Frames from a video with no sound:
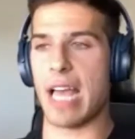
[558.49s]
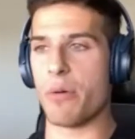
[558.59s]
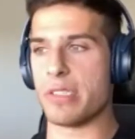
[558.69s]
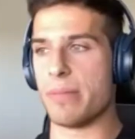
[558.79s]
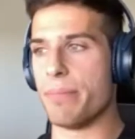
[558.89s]
I
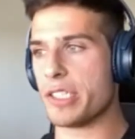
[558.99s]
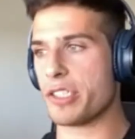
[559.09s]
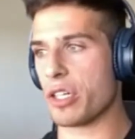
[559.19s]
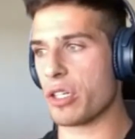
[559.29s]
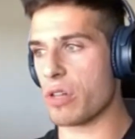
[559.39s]
was
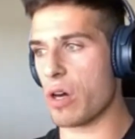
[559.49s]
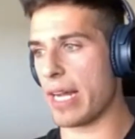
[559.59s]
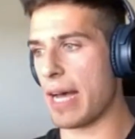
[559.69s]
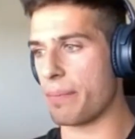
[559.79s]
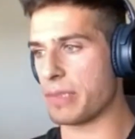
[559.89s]
Mr.
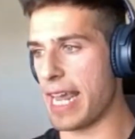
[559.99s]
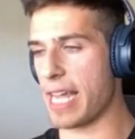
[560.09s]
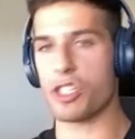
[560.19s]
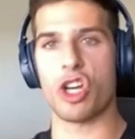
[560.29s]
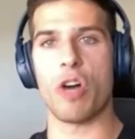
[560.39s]
Growing Up,
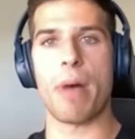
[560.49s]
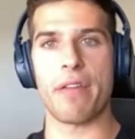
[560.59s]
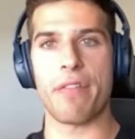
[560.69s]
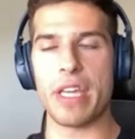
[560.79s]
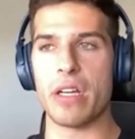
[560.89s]
can't show my
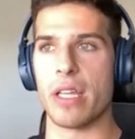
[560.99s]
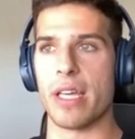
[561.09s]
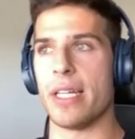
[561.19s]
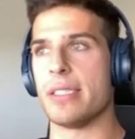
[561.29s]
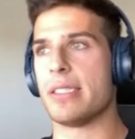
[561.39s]

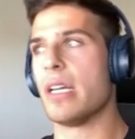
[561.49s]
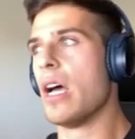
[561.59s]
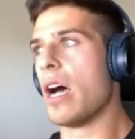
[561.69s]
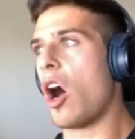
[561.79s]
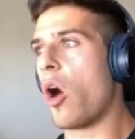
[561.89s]
feelings,
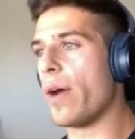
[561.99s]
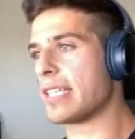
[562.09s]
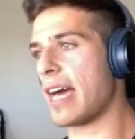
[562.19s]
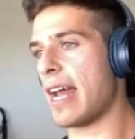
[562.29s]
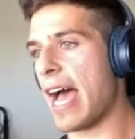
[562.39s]
always
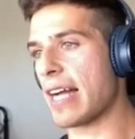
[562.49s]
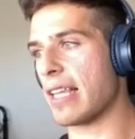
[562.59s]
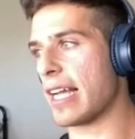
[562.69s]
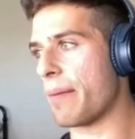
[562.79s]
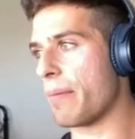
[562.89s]
got to act
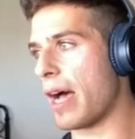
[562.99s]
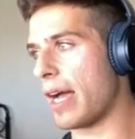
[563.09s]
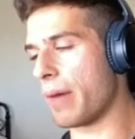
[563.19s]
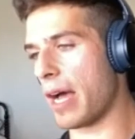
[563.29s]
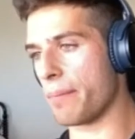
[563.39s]
like
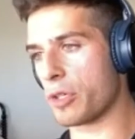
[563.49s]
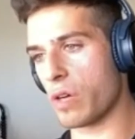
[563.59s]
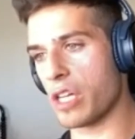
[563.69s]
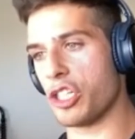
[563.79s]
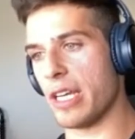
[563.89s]
I'm
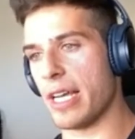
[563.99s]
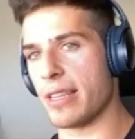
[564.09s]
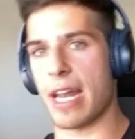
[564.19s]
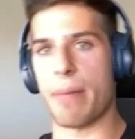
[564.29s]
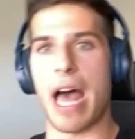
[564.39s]
crushing it,
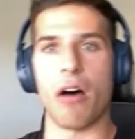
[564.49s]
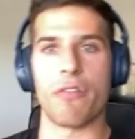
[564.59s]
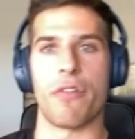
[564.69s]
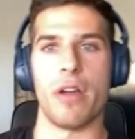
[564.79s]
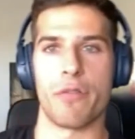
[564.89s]
that I'm
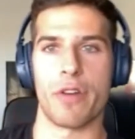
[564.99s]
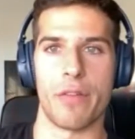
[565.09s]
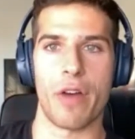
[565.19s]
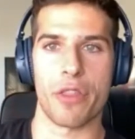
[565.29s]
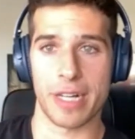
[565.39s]
alpha in front
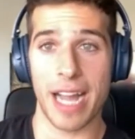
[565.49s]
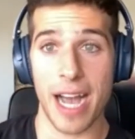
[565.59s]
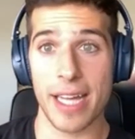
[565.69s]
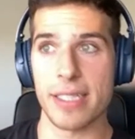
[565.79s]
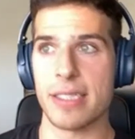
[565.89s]
of other
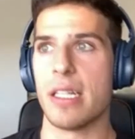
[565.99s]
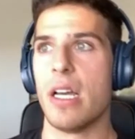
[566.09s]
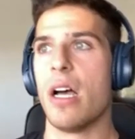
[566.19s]
guys.